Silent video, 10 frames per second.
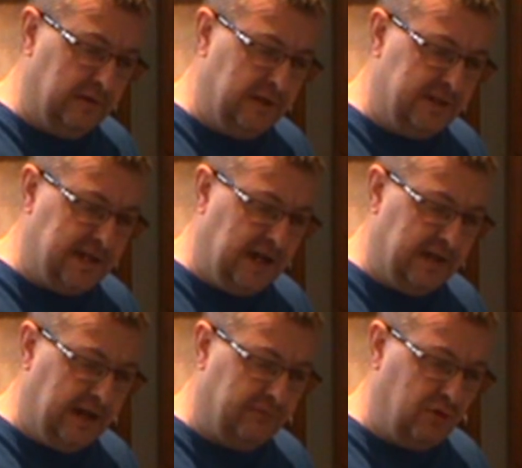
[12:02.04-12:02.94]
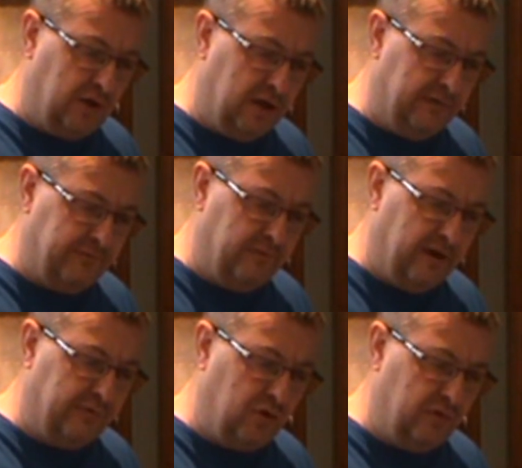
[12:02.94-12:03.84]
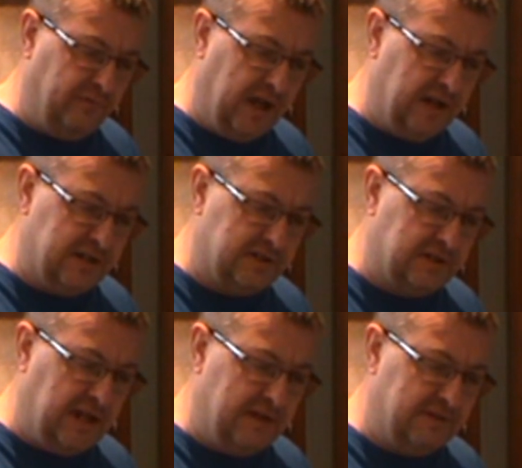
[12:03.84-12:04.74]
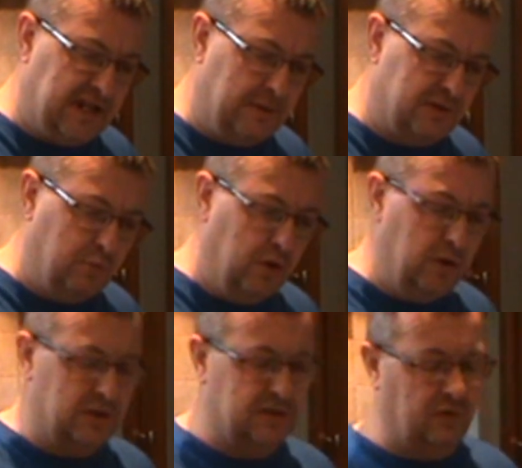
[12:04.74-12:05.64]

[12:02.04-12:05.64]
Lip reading: this art that I've done, I've done various types of works.